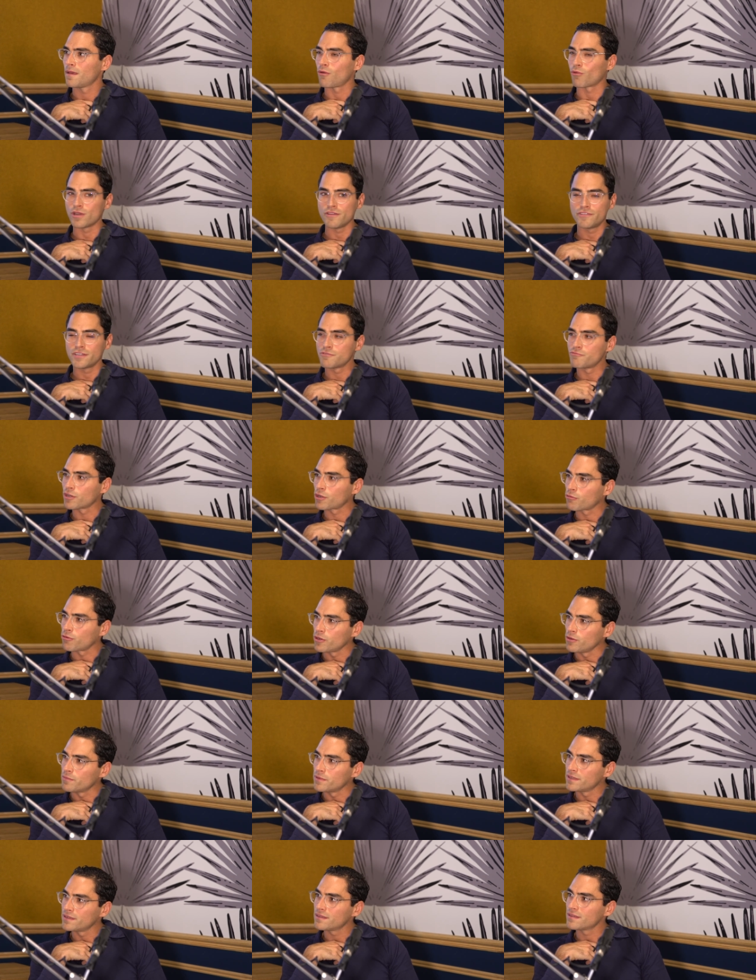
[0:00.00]
or even in
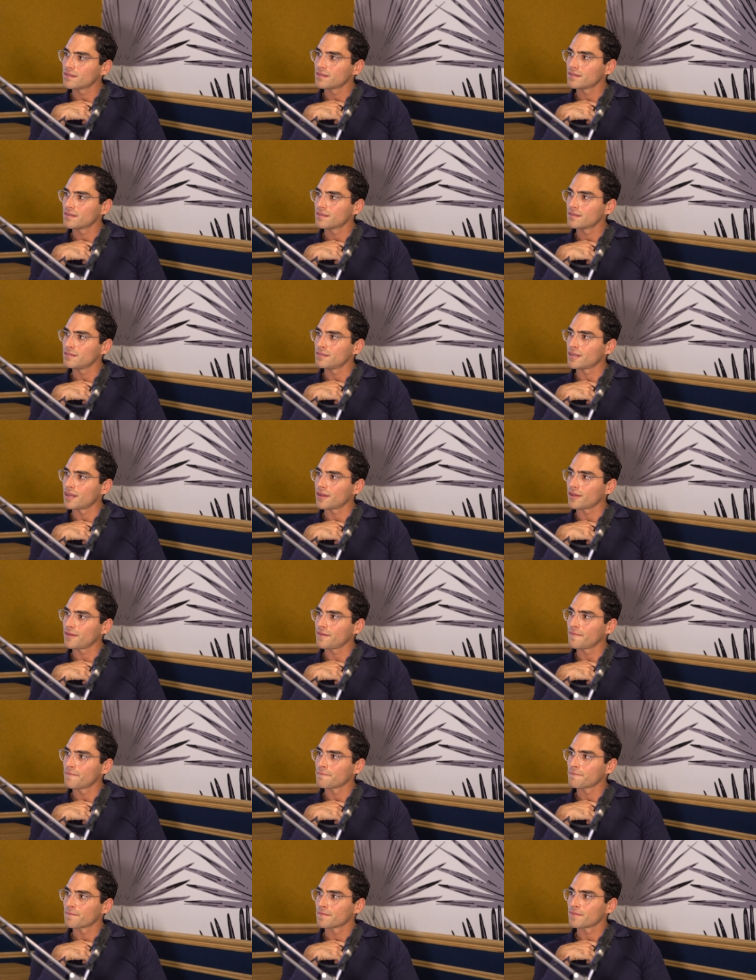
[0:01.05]
recruitment. You know,
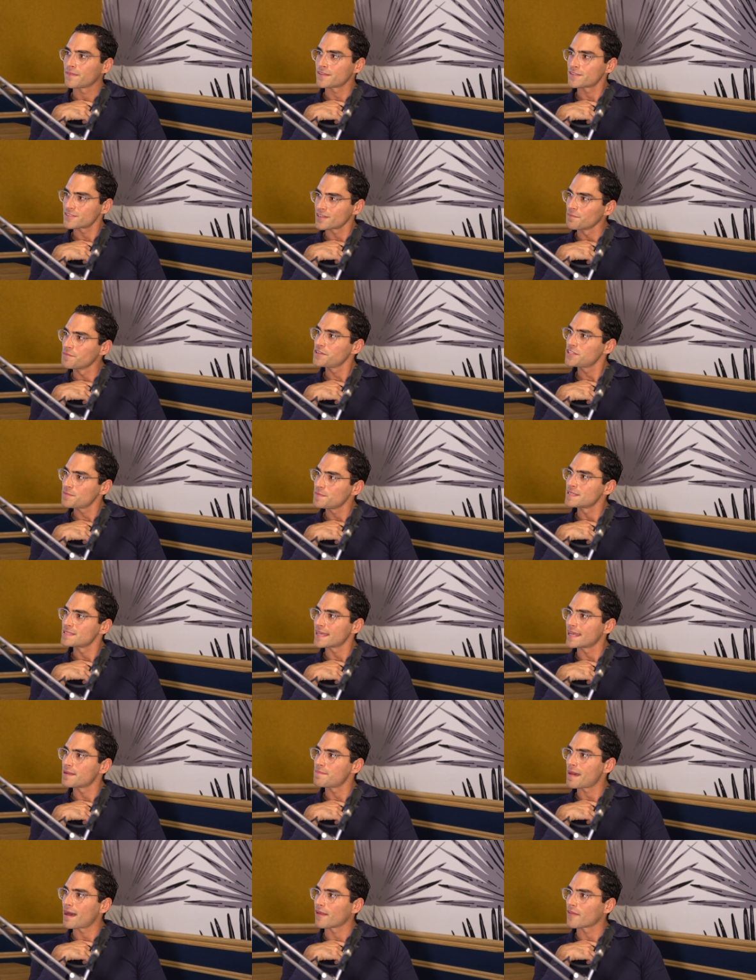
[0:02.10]
there's something to be
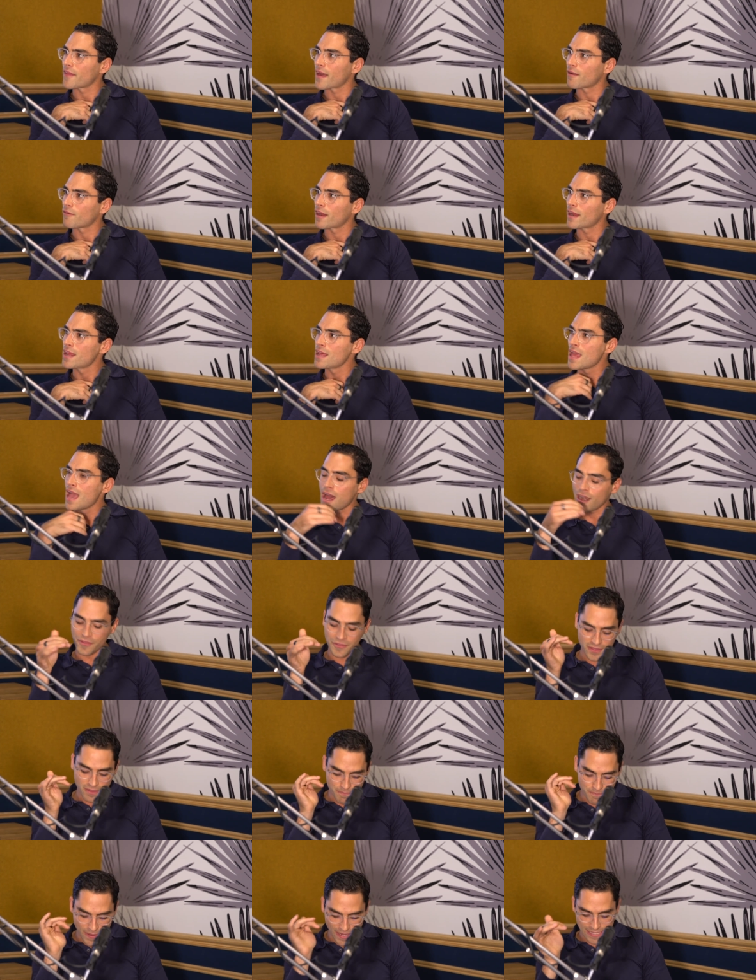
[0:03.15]
said about that, right? And I
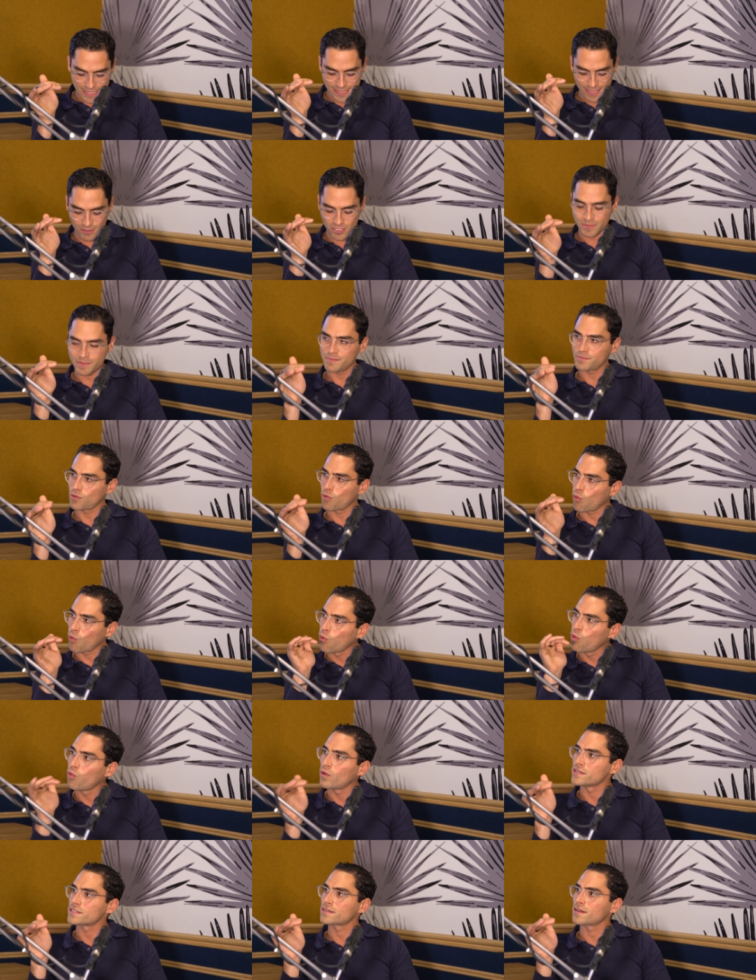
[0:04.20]
think the best salespeople
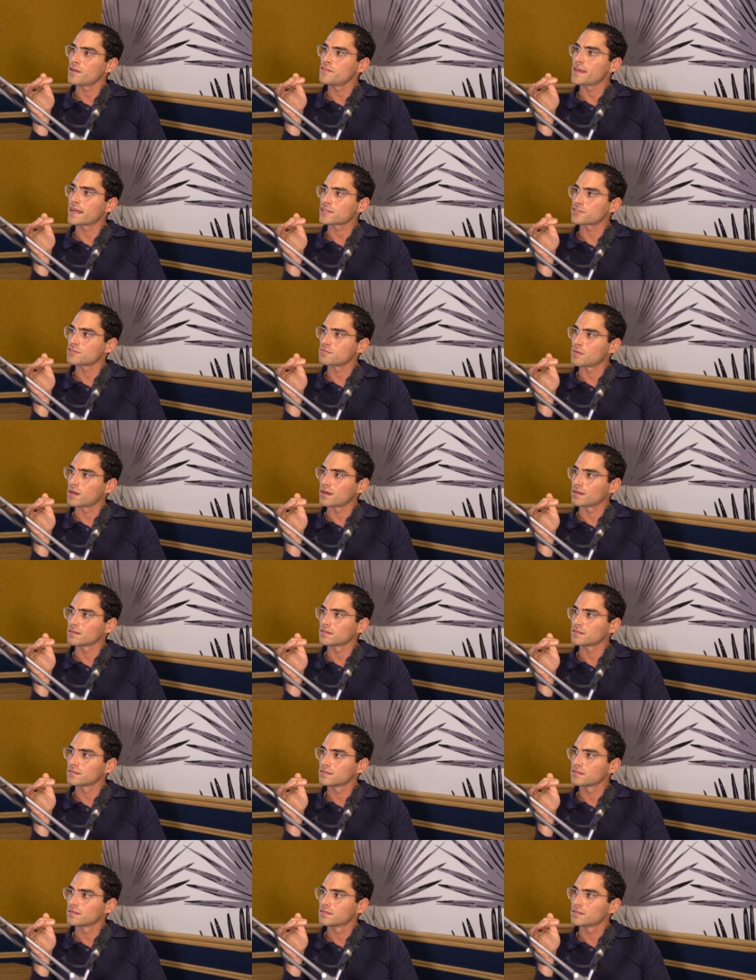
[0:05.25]
always go the extra
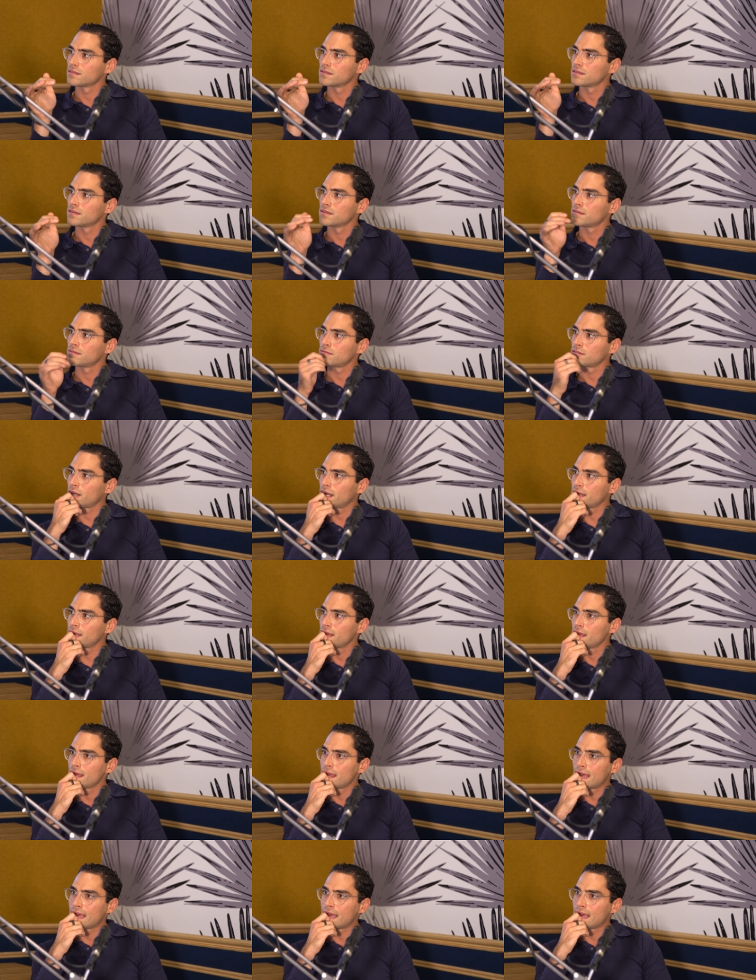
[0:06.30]
mile, mm-hmm. right?